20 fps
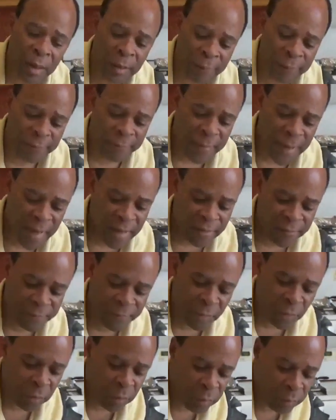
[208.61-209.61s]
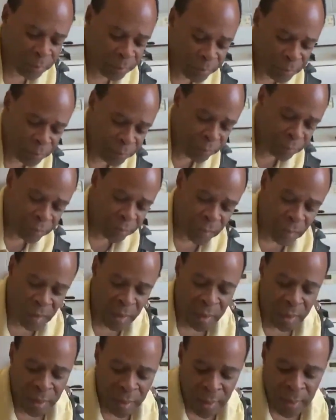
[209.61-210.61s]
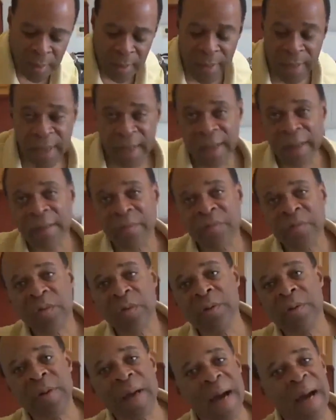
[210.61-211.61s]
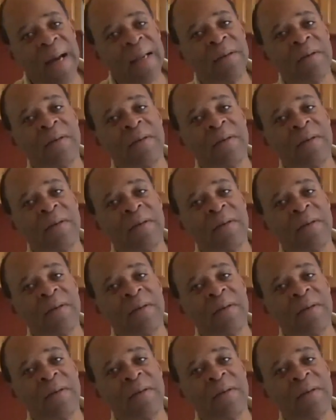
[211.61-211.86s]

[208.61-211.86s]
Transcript: fast food. I had a certain hot